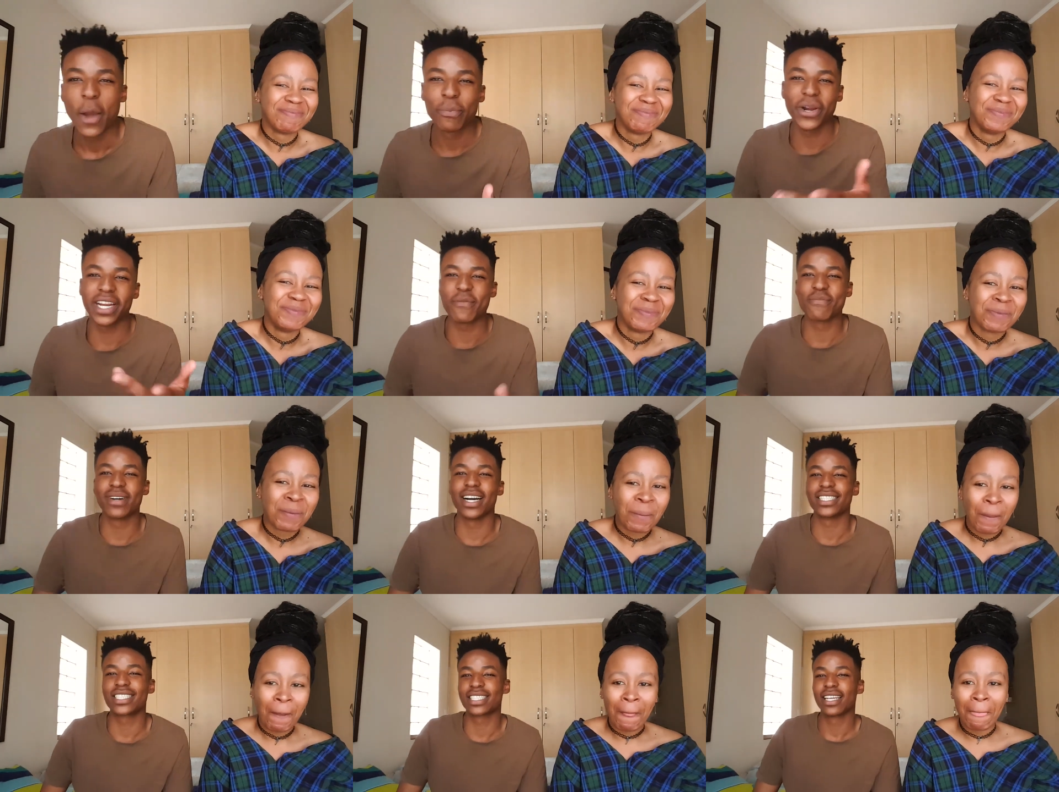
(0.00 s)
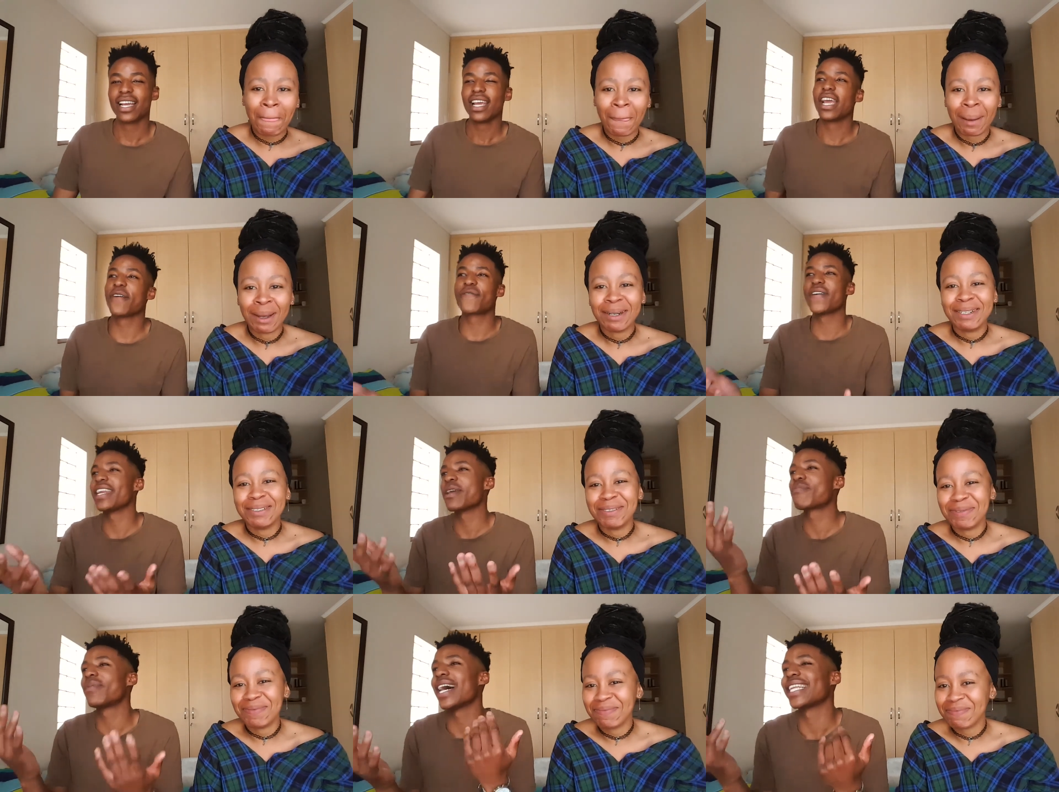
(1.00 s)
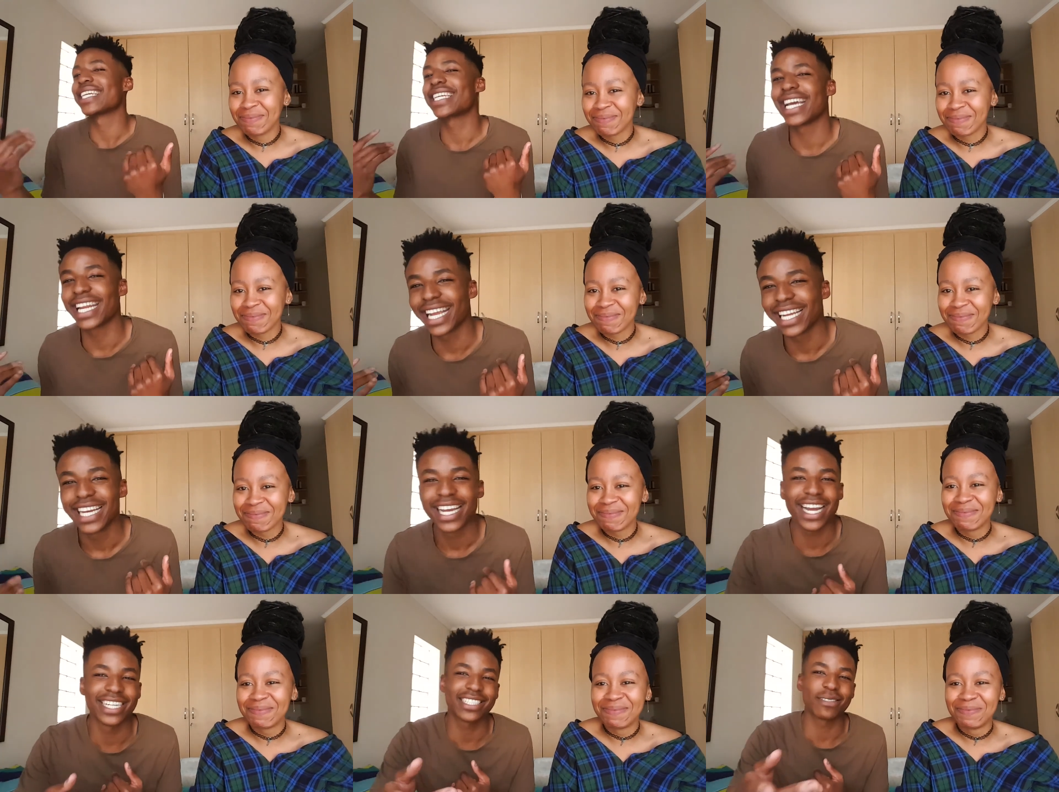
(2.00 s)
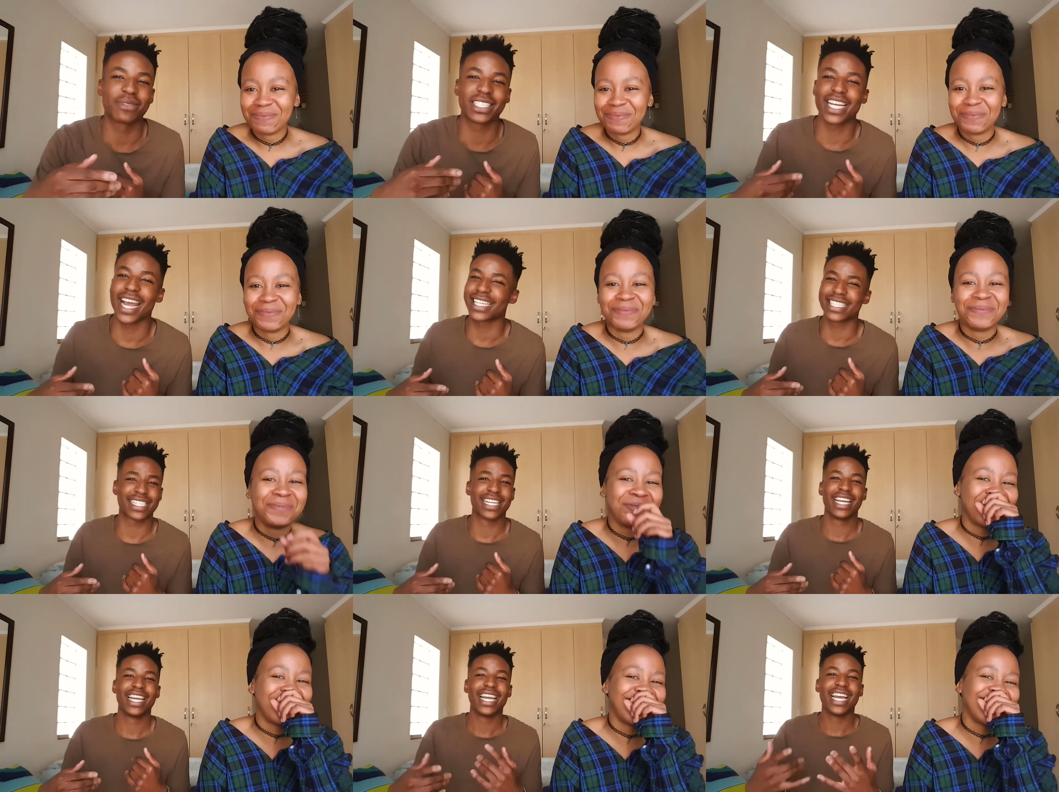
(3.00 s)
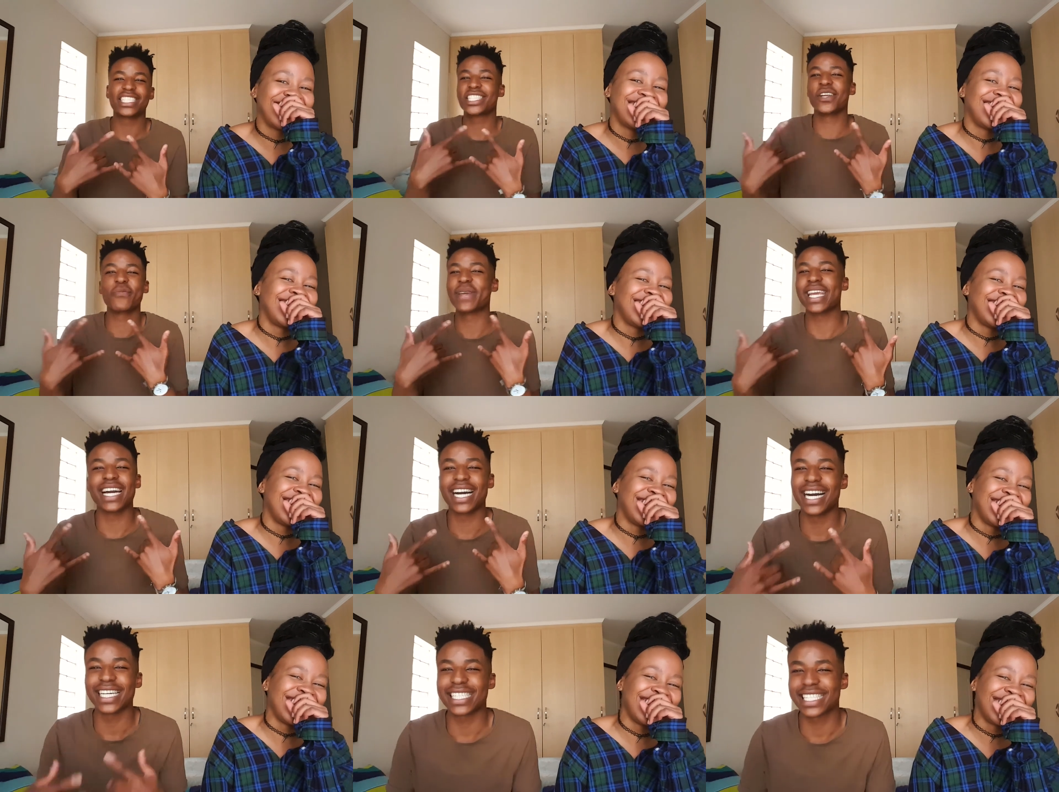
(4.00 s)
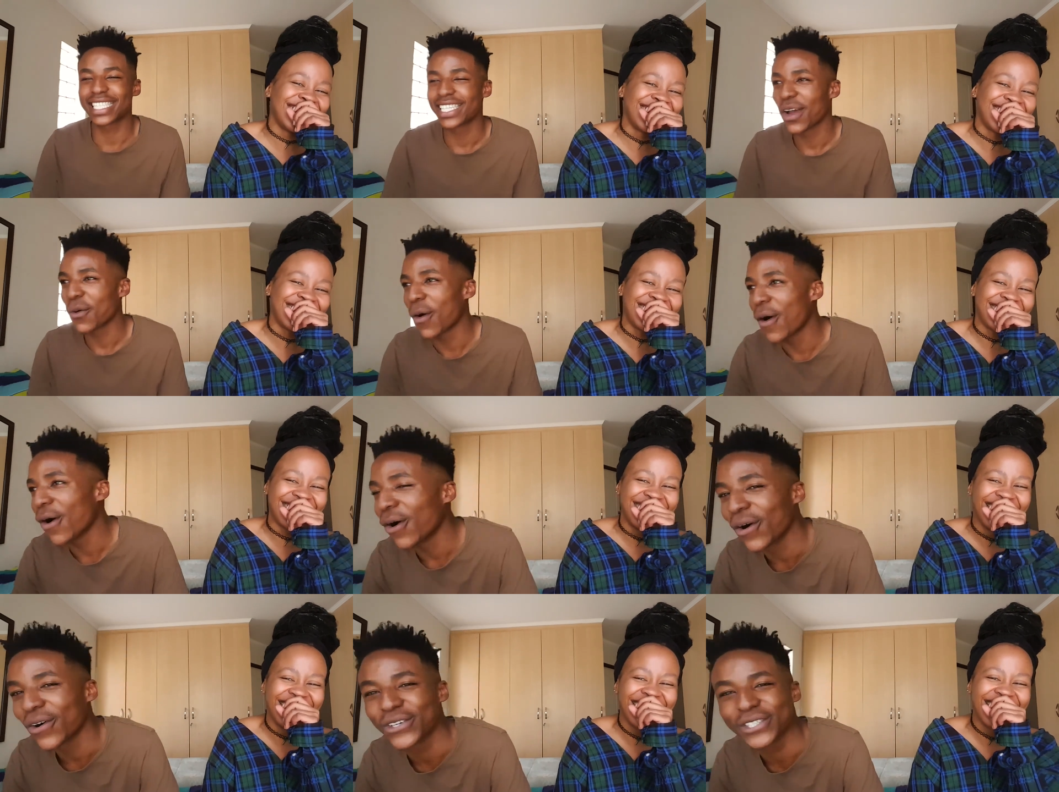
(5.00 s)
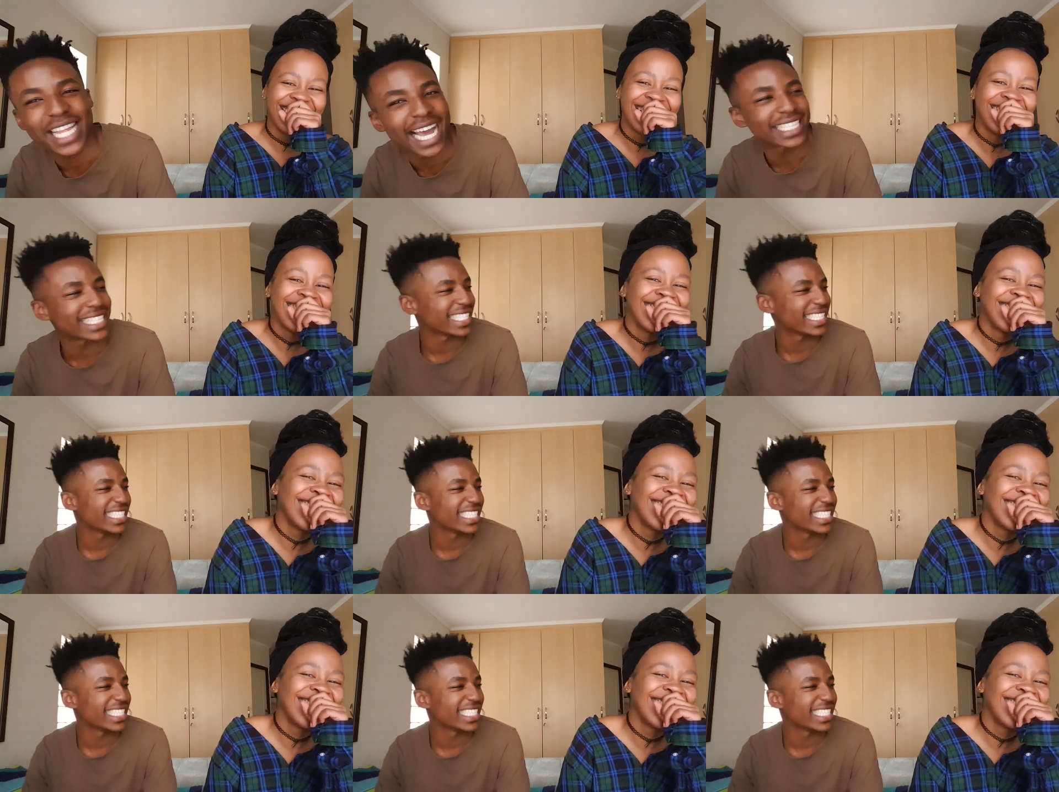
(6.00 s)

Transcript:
Speaker 1: Pretty much. If anybody getting handsome checks, it should be us. Woo! Who's that?